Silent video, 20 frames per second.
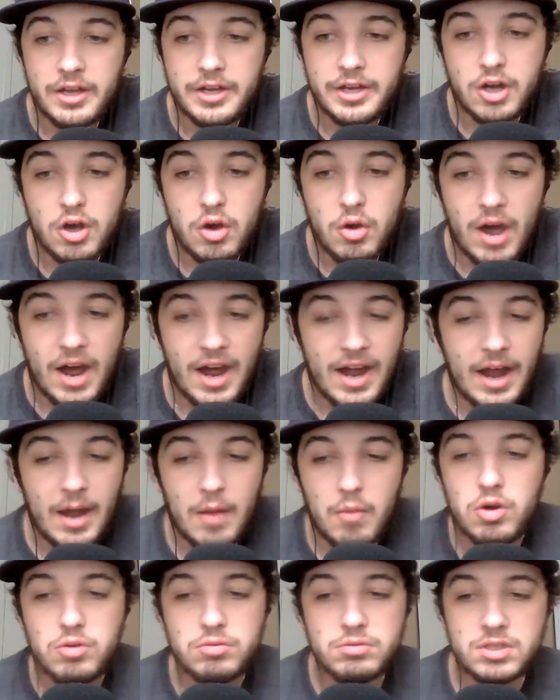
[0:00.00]
you know, I,
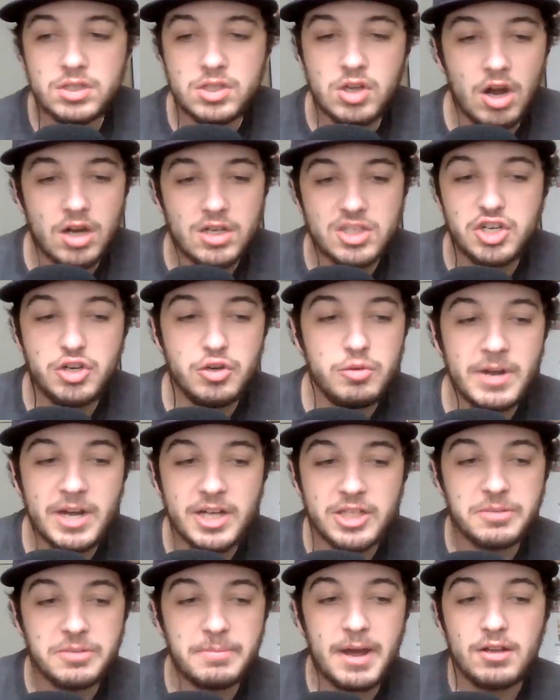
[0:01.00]
I won't talk too
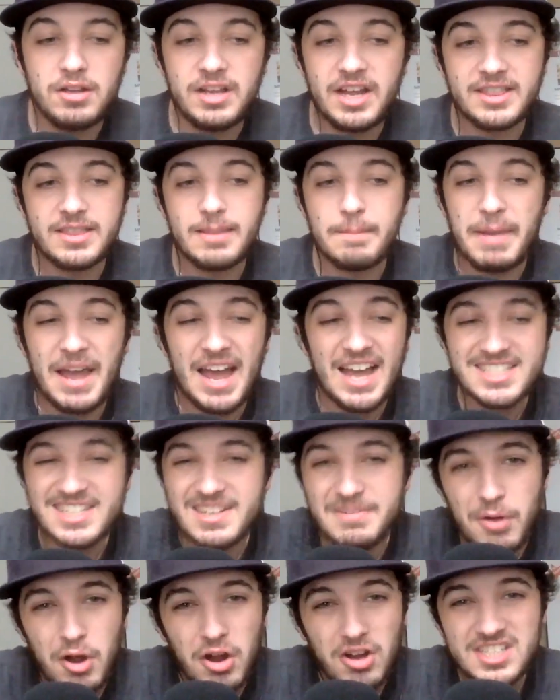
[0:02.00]
much about like the
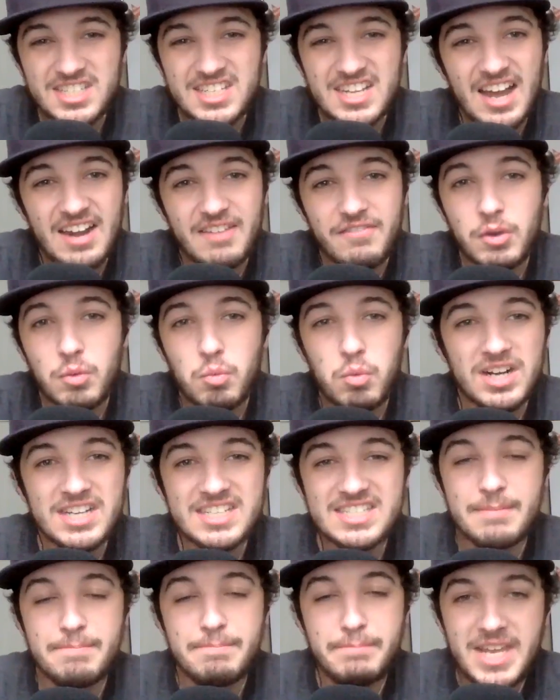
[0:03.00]
basketball side of it. What
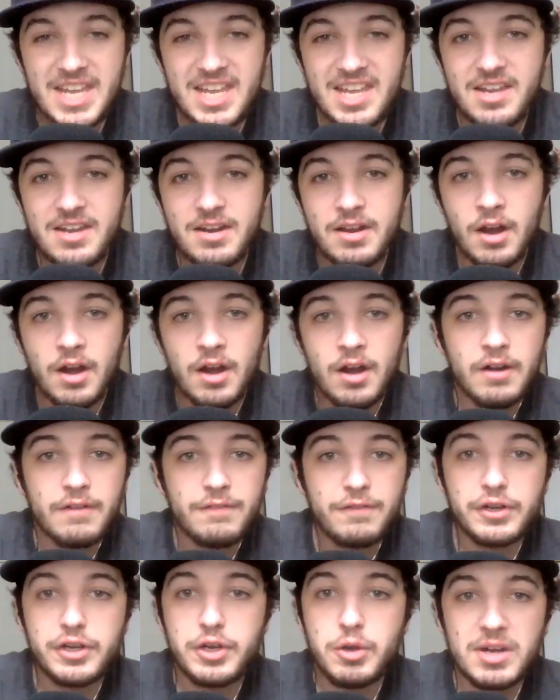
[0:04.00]
does it mean
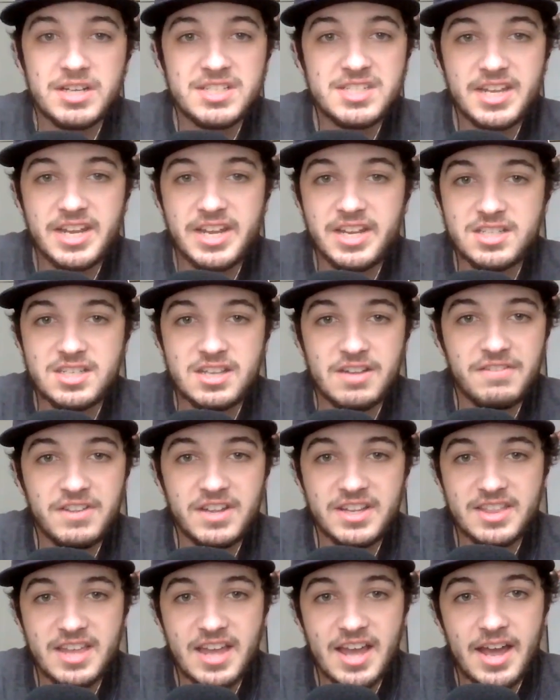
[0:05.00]
for USC and stuff
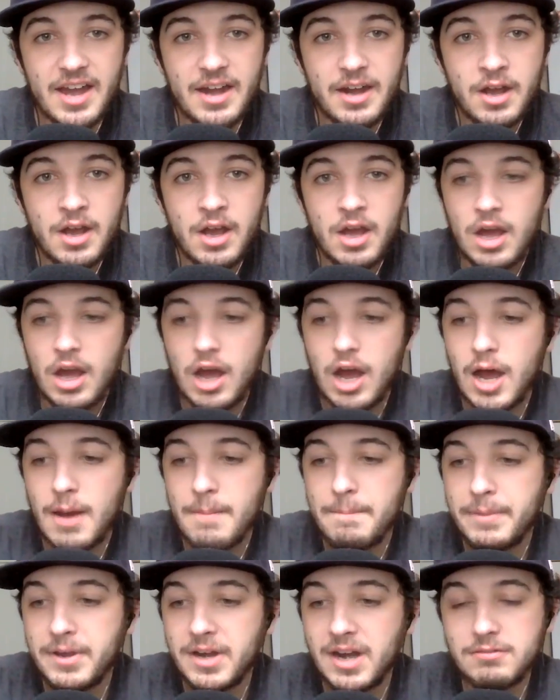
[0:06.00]
like that?
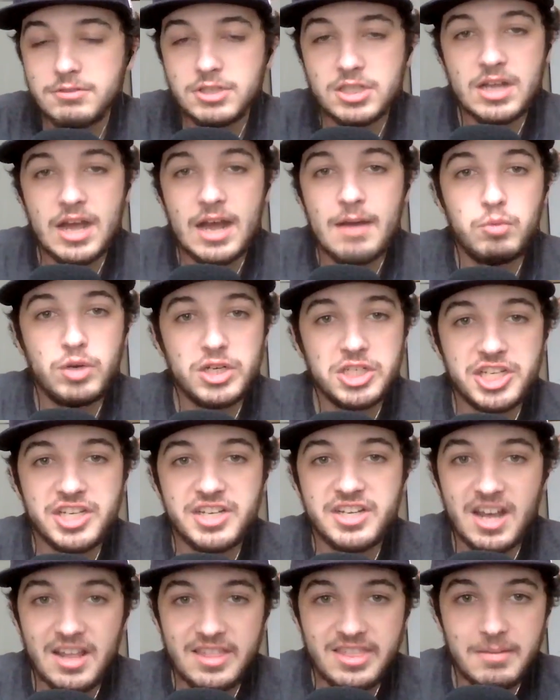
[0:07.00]
Um, but I'm just I'm
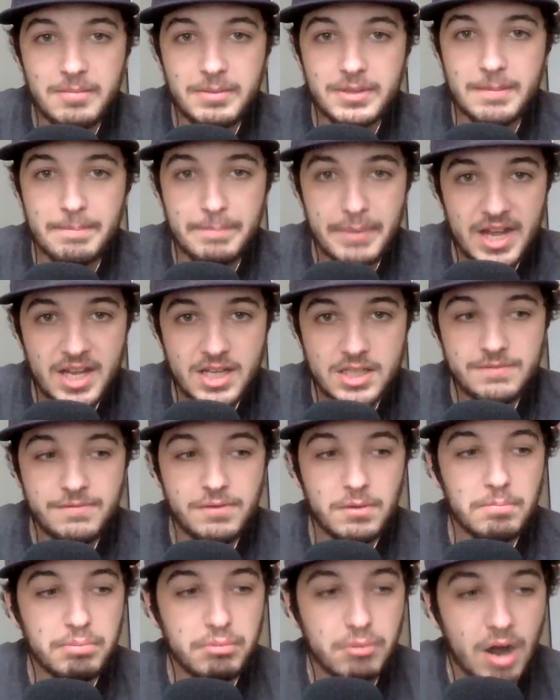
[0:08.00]
wishing nothing but the
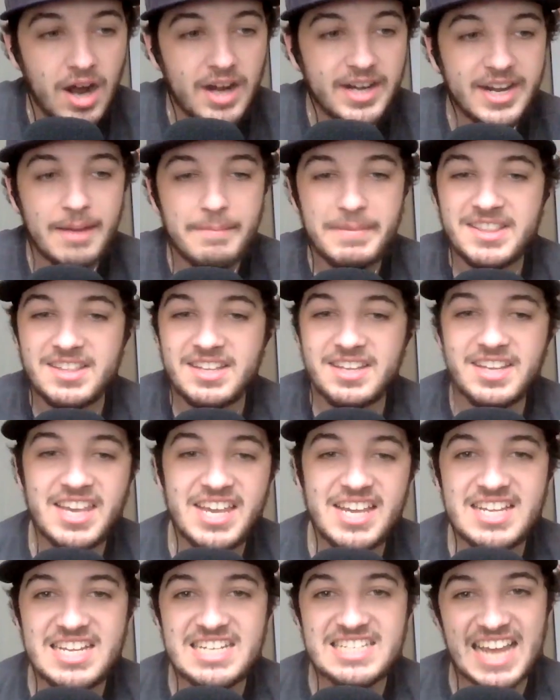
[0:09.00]
best for Bronny. I mean, the
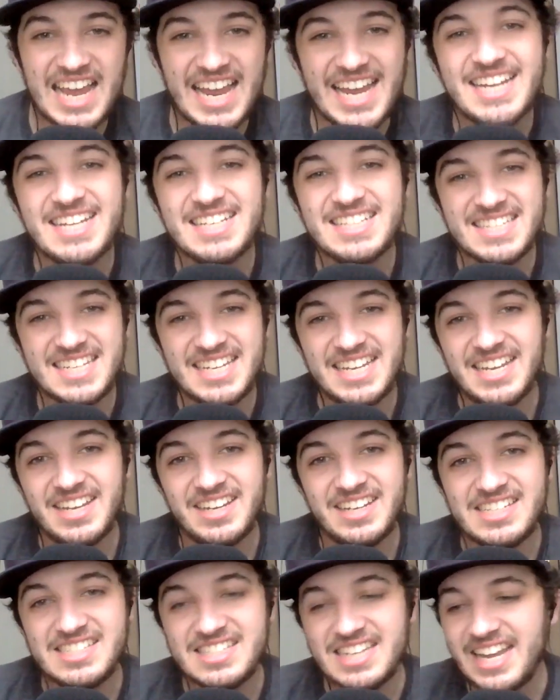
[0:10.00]
kid is
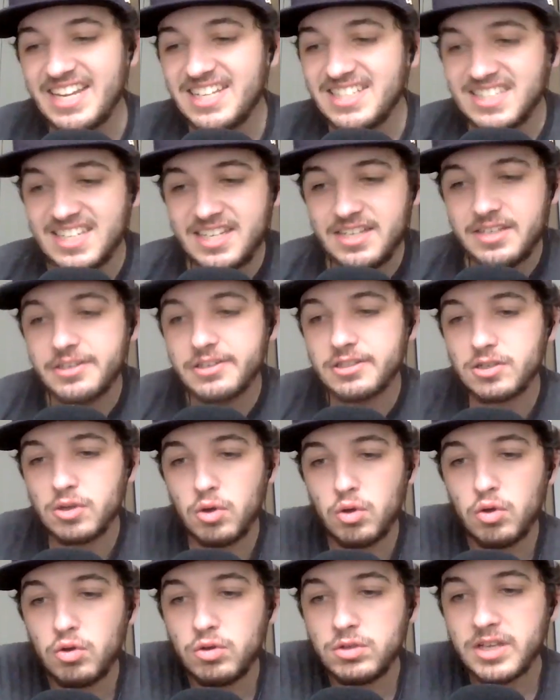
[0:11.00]
18. He's 18 years
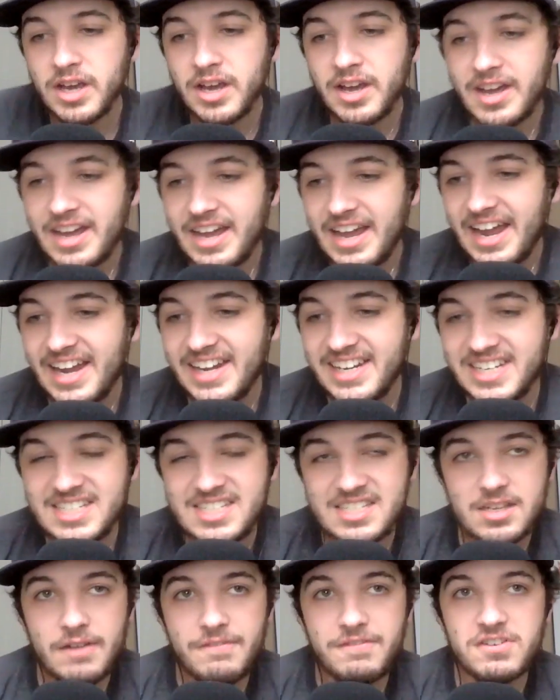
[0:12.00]
old and
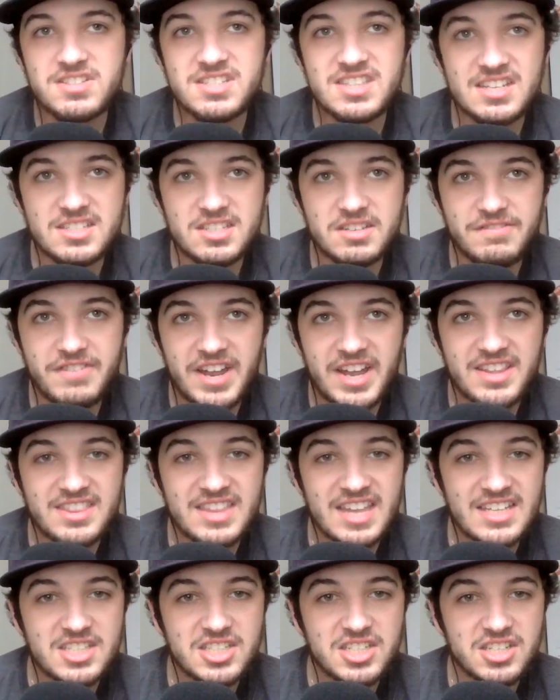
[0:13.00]
he suffers this
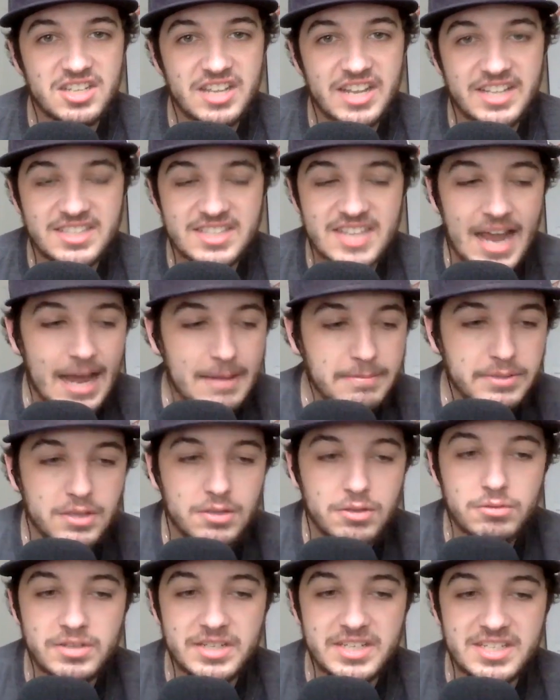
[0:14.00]
event. That's just it's
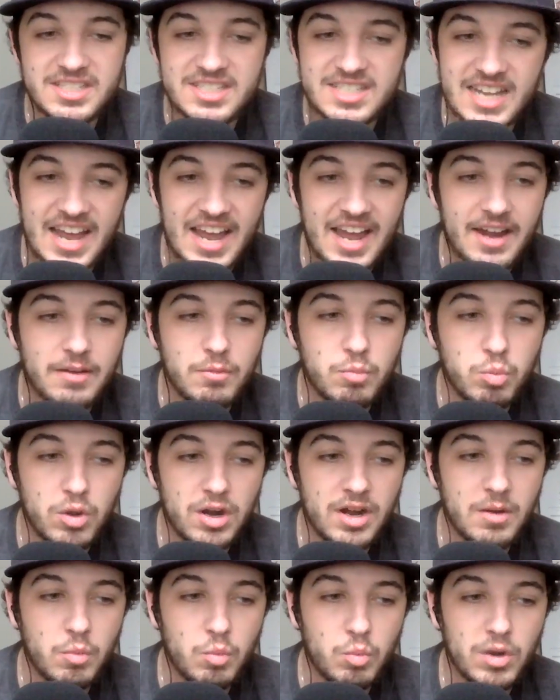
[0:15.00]
absolutely sad
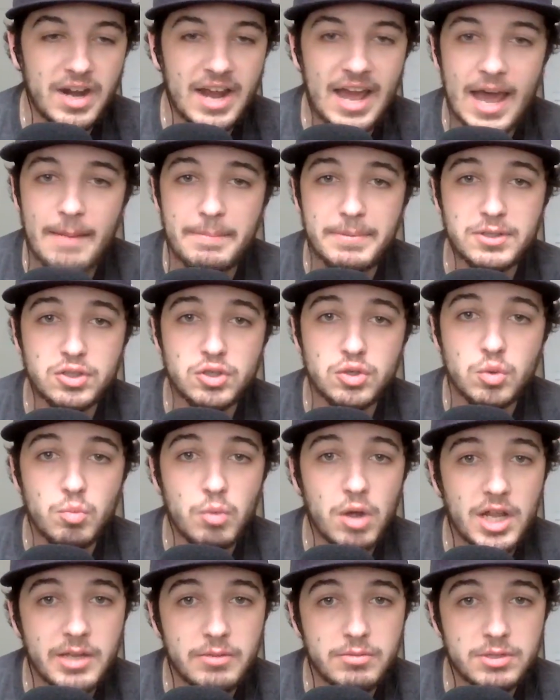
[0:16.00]
what what happened to
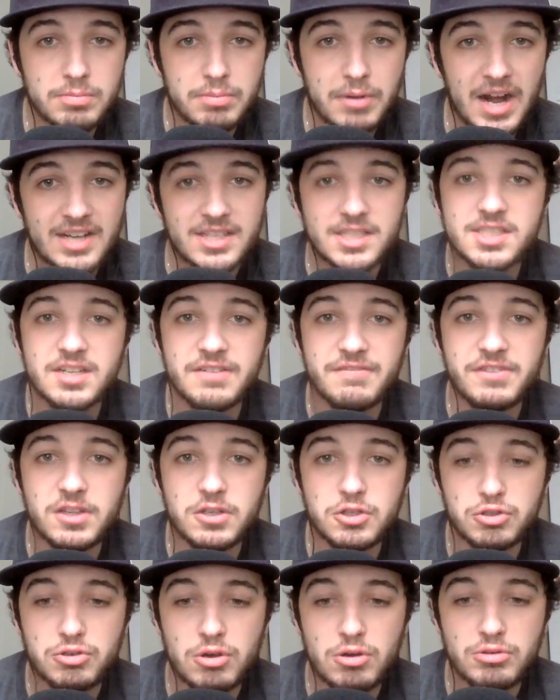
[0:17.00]
him while he was practicing for
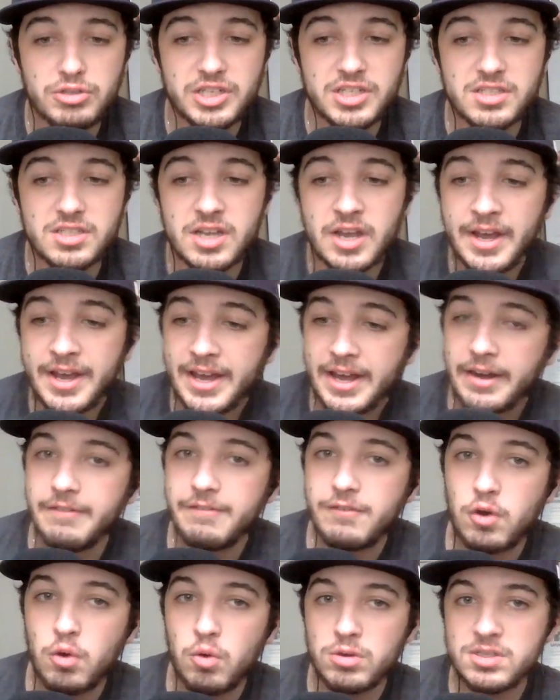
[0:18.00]
the Trojans.
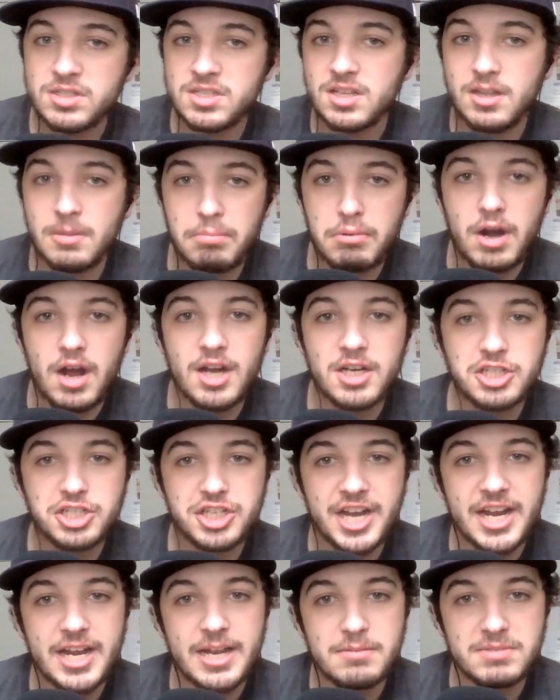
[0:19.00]
And of course to LeBron
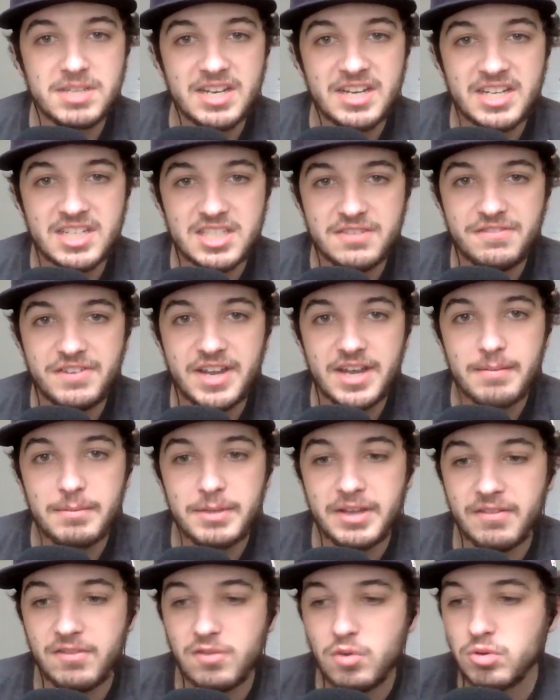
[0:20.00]
James and his
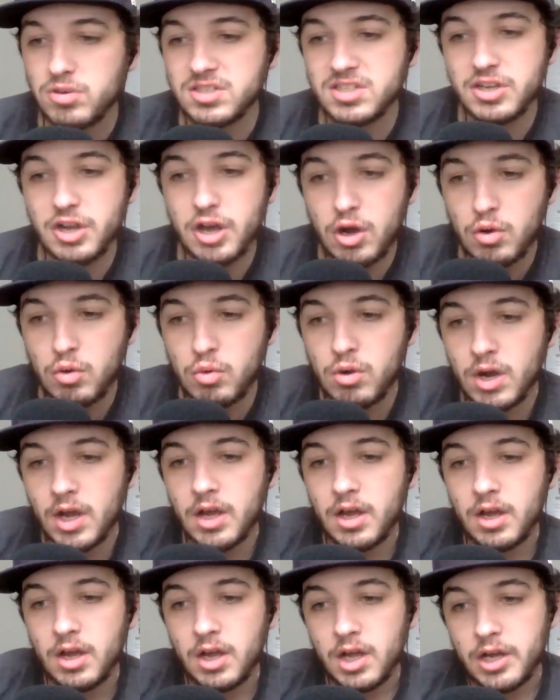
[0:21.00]
family, of course, no
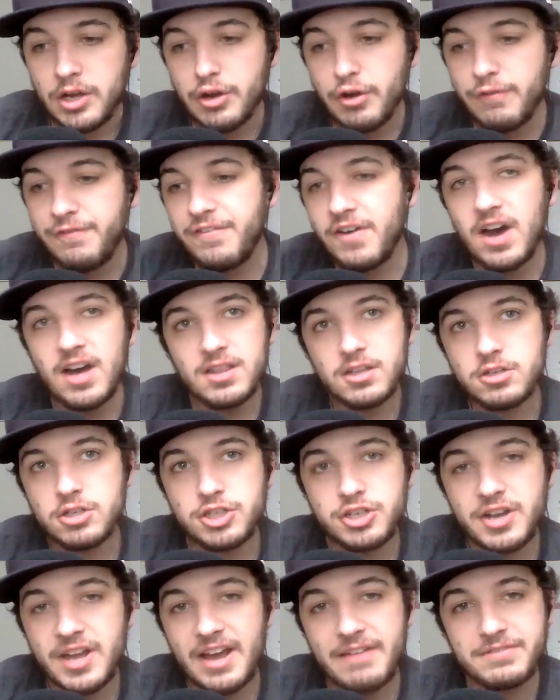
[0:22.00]
no father
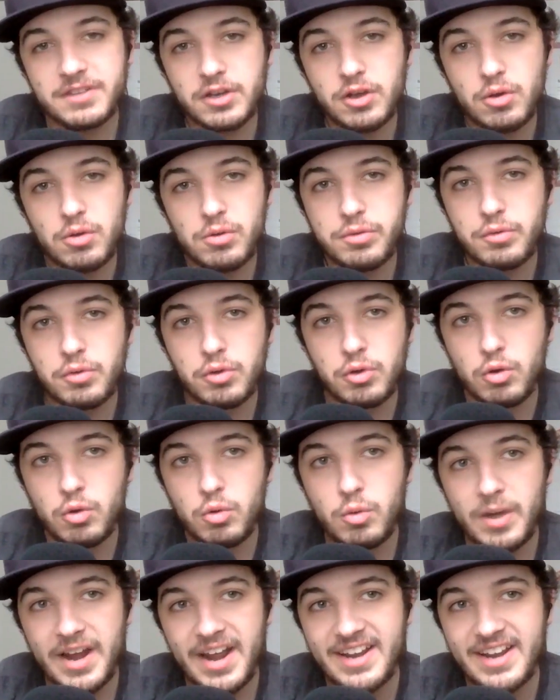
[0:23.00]
should have to go through